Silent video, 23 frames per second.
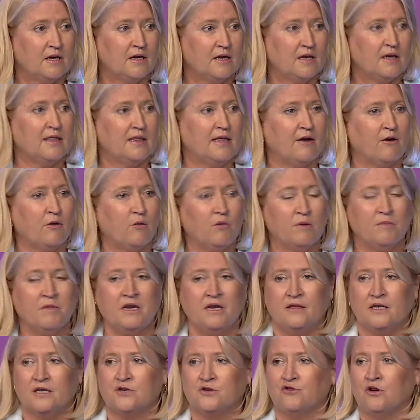There are women in
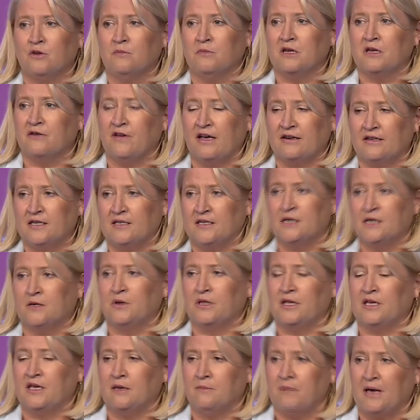this room that have had to deal with
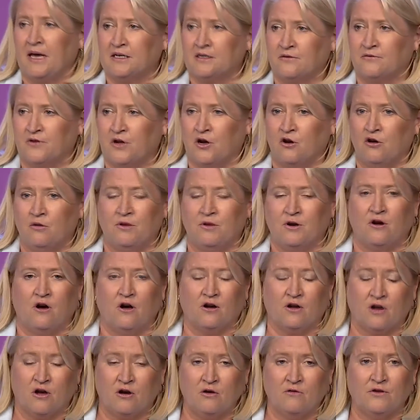the impact of
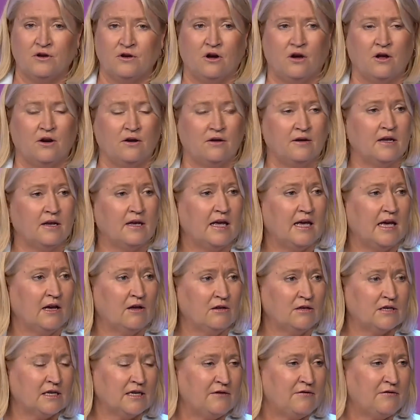COVID on
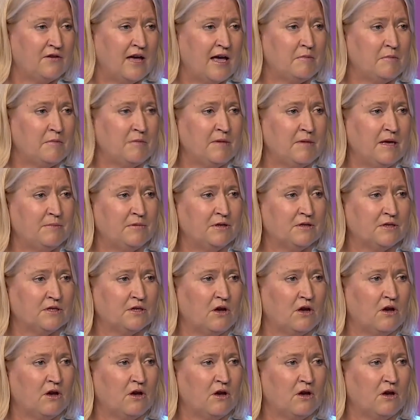elderly family members,